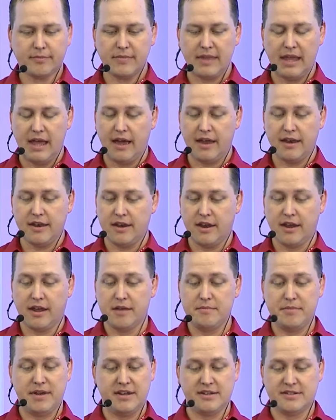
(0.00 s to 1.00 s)
And it
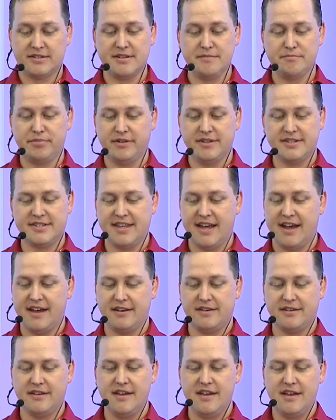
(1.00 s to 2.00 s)
can be as simple as
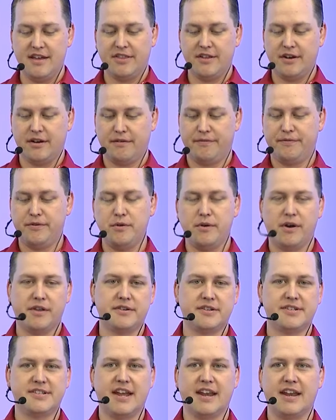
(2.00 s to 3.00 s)
that. There are a few
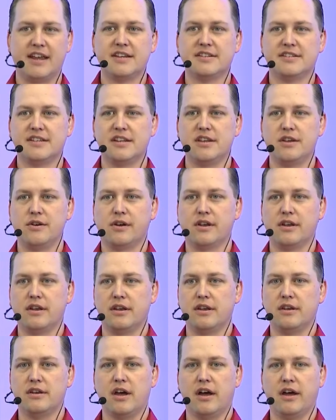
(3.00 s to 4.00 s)
other settings that you
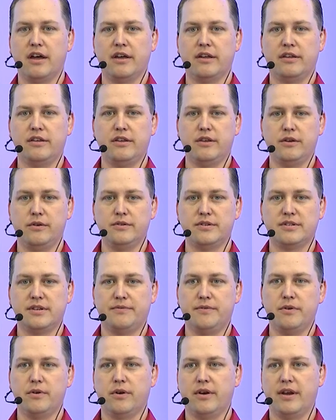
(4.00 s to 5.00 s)
can uh, use
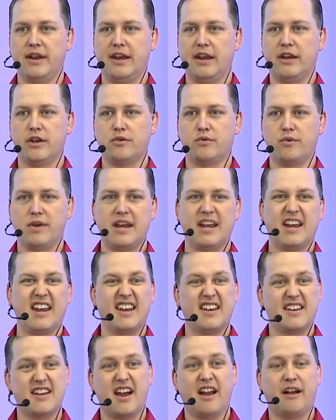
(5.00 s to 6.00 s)
if you're needing to read an
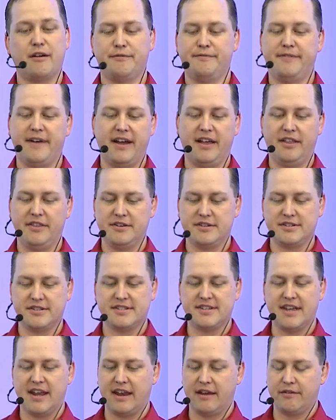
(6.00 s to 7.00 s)
entire file. There's a
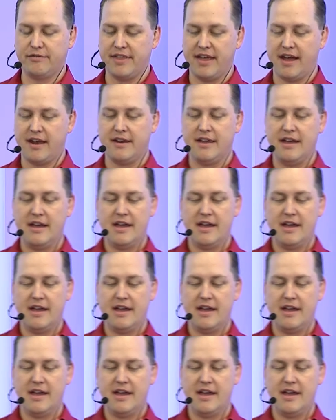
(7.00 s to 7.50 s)
setting for that.